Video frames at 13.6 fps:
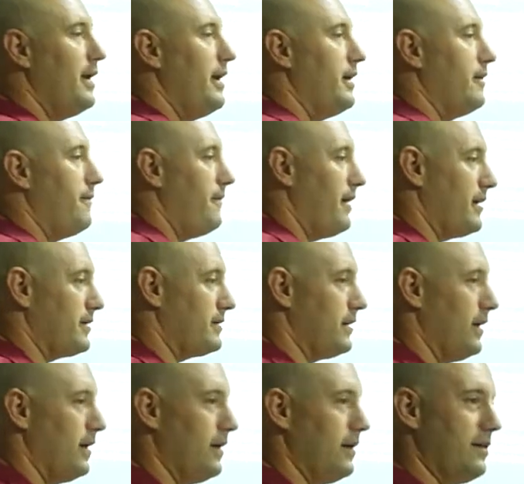it affects
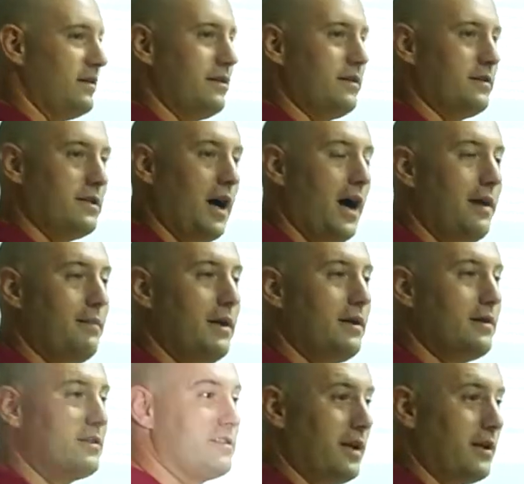uh, the timing,
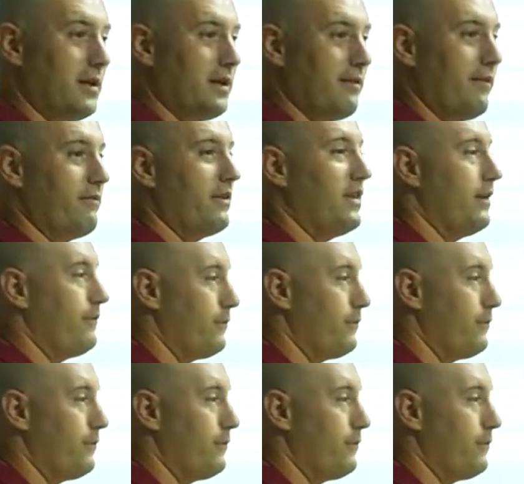the cycling of everything,